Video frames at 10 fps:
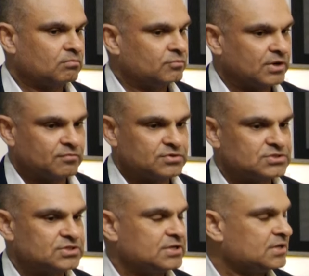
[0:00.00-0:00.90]

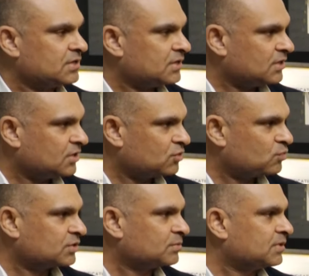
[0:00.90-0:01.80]
diversity,
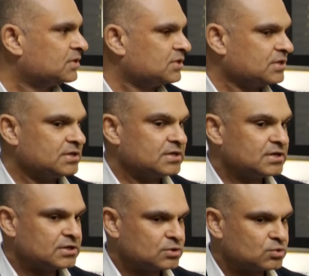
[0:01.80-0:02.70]
equitability,
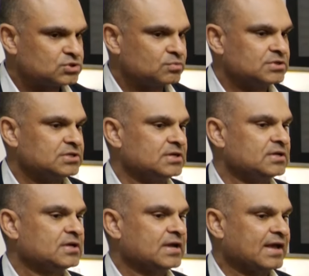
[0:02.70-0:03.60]

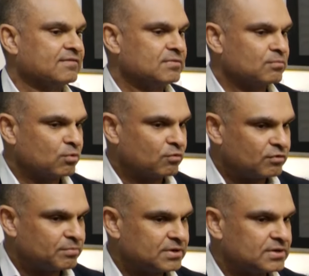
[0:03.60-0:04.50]
inclusivity, having more
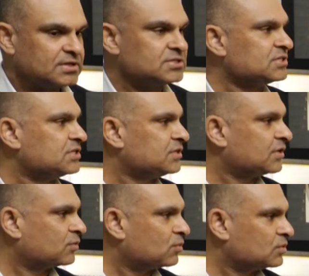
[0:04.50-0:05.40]
women in
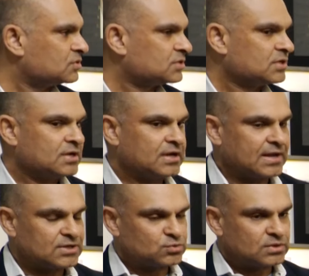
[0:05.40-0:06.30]
senior roles,
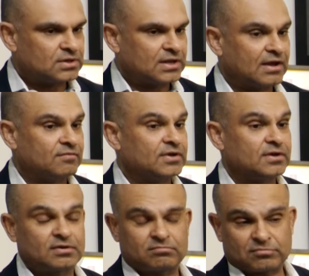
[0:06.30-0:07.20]
as well
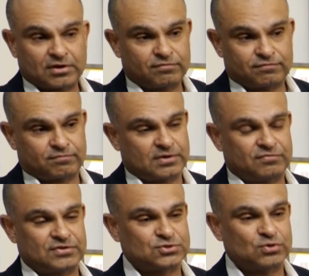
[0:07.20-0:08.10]
having, if
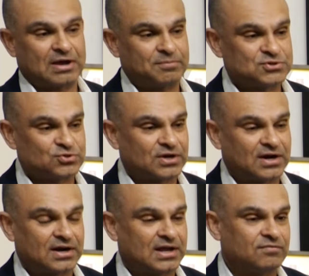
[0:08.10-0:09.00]
it so happens during
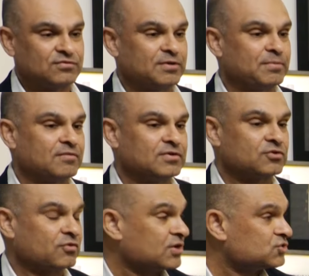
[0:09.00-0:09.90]
our lifetime, having
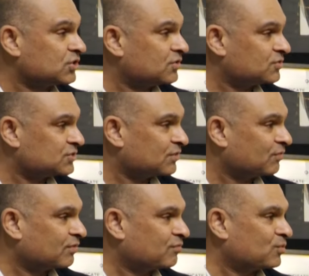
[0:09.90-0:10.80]
transgenders in the
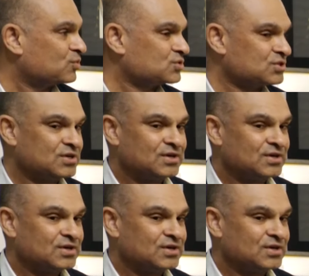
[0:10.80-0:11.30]
workforce,